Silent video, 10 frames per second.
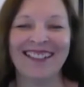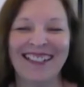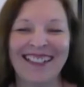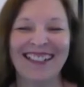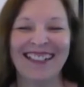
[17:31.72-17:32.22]

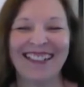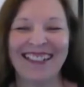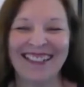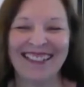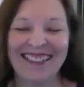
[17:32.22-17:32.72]

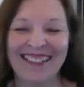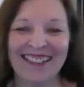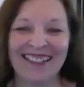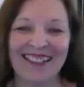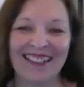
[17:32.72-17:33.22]

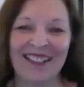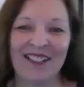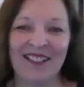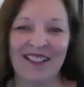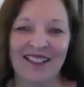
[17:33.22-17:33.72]

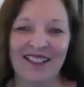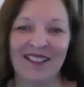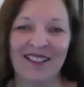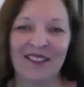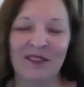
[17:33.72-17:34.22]

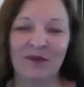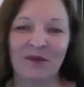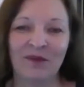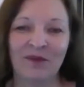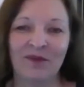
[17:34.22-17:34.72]

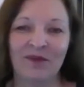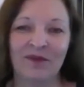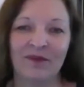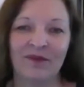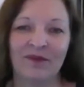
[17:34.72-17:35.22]

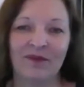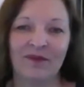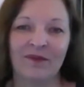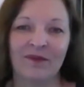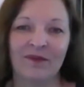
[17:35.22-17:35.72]

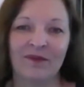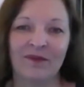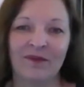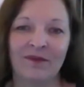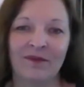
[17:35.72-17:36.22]

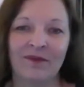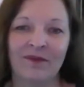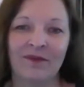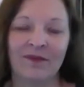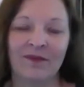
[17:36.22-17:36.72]

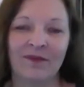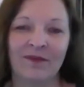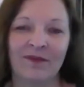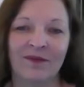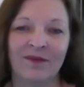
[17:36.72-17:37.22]

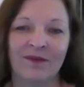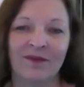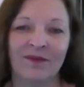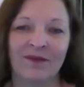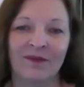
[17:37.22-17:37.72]

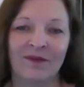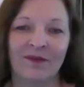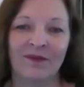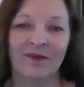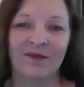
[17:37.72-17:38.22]

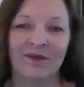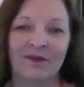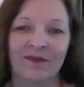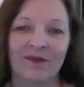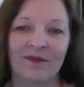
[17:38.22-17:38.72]
The person shown says nothing.